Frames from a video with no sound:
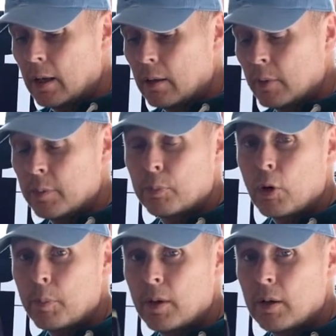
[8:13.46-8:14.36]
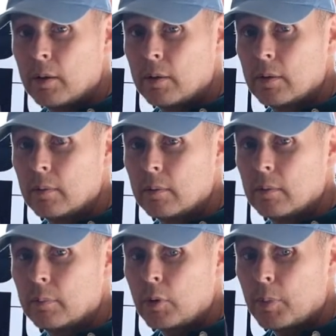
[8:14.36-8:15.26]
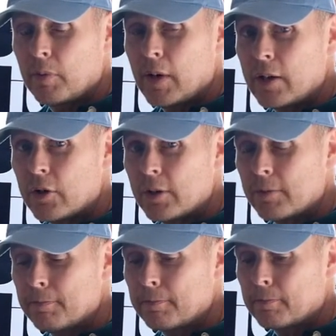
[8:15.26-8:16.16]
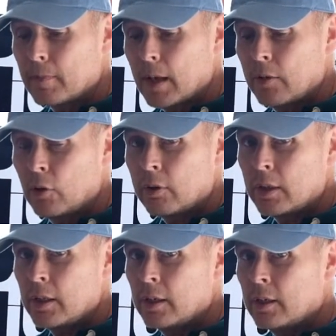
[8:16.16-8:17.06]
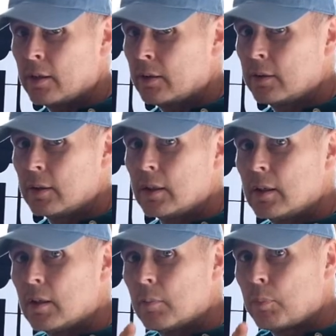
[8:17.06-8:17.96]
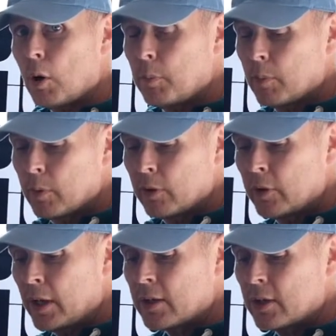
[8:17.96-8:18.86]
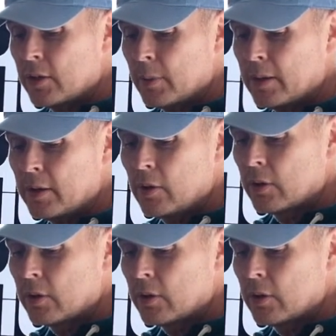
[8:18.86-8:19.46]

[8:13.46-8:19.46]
with proper flashes, and not the pop-up one on the X-T20